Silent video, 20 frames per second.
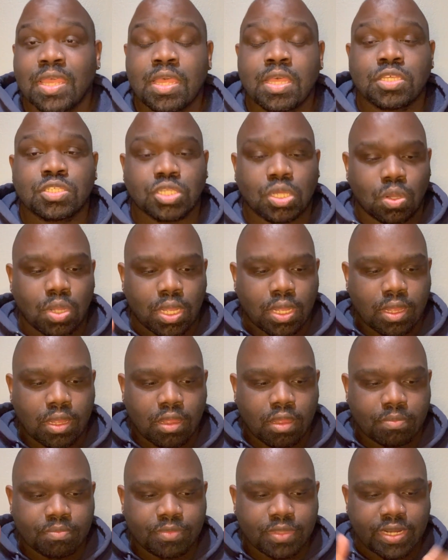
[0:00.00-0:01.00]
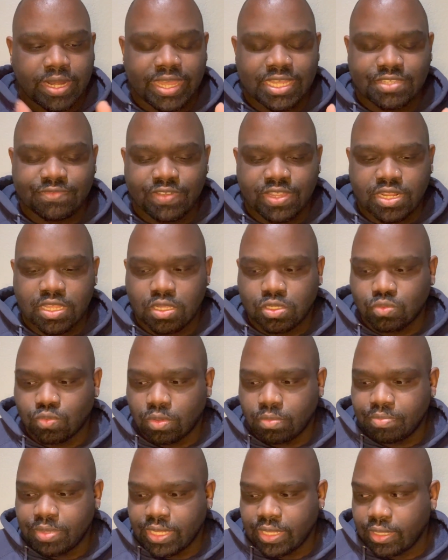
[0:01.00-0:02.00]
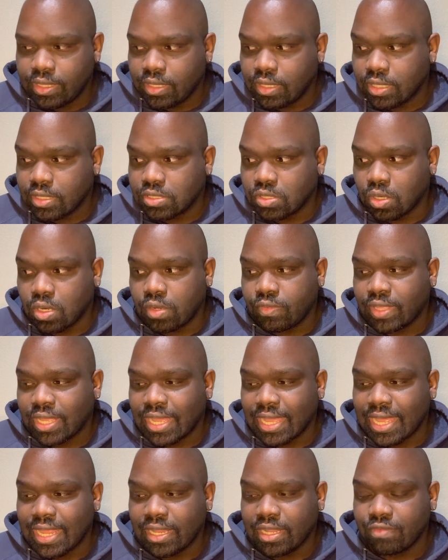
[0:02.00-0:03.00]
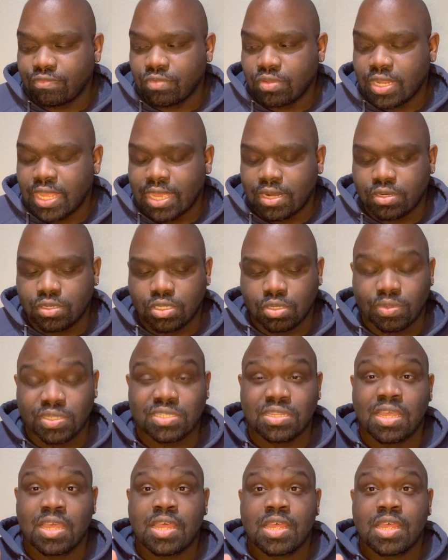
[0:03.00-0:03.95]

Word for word: So um, the next videos will be, so I don't think I got left now to do is